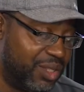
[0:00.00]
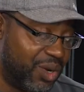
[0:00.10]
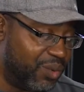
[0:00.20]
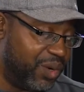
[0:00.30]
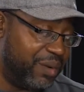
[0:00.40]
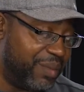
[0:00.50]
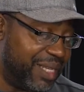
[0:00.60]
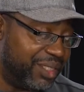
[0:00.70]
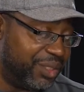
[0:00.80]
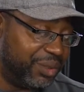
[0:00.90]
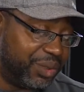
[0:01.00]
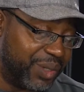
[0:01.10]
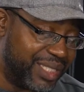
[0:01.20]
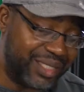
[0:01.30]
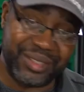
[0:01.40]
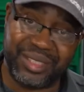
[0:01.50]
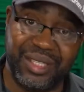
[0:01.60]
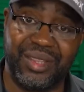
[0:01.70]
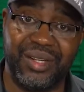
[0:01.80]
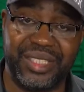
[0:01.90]
Don't worry about the U-joints. They're
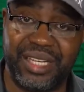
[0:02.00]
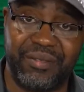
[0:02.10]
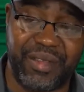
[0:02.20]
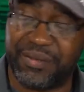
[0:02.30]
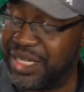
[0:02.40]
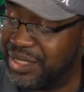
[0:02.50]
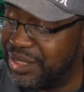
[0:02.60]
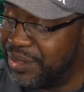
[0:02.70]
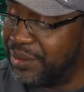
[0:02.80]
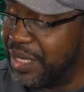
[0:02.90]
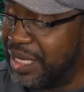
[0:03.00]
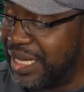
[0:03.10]
still 1350s, you know,